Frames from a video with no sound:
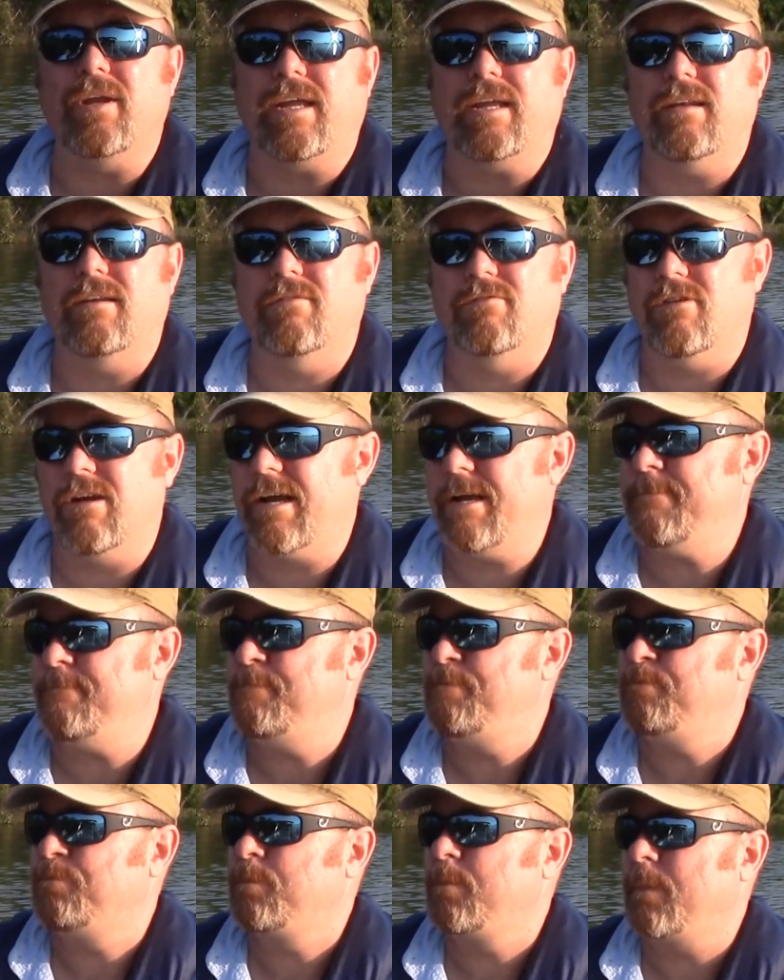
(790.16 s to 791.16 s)
it, right?
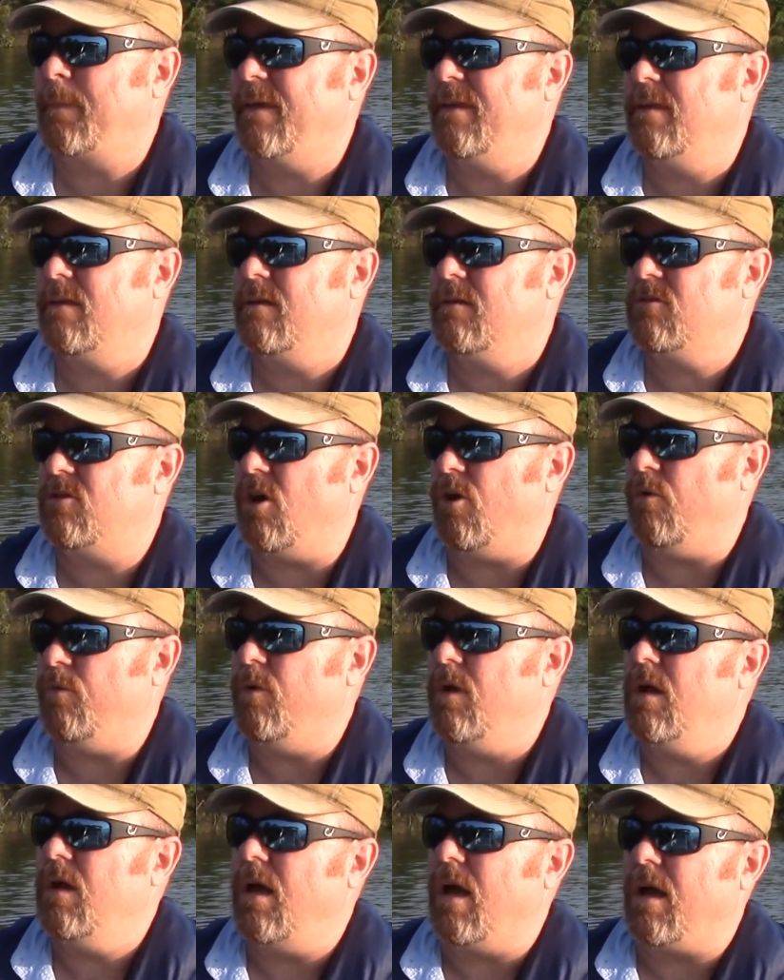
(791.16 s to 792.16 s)
So
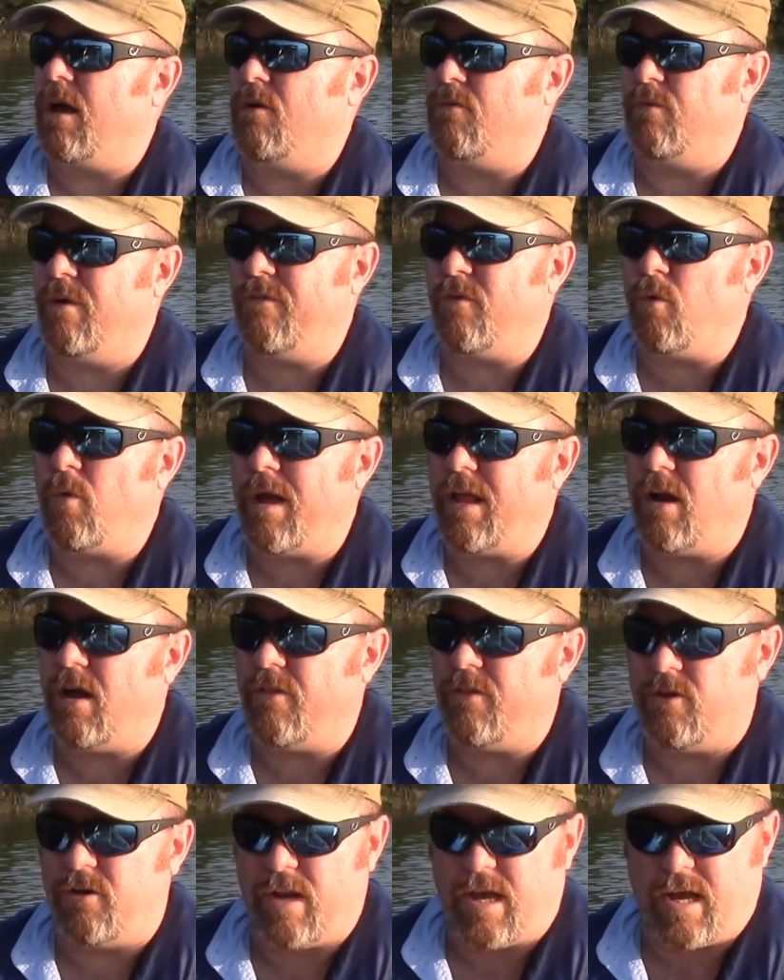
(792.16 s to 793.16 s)
I got a river weight
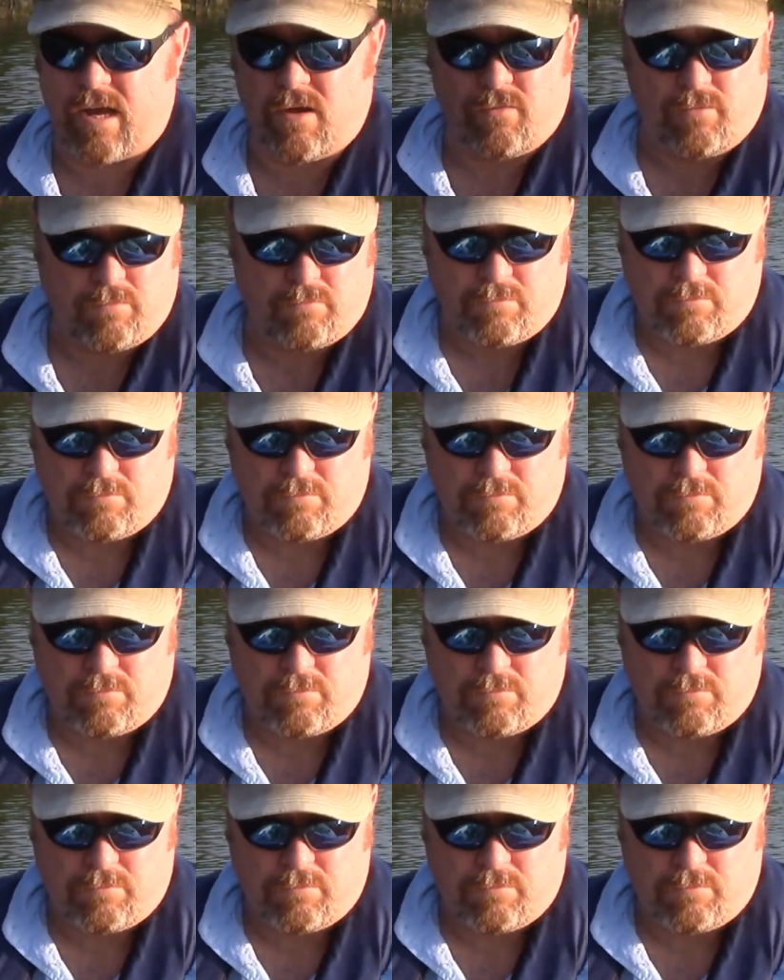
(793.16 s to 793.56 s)
on there now.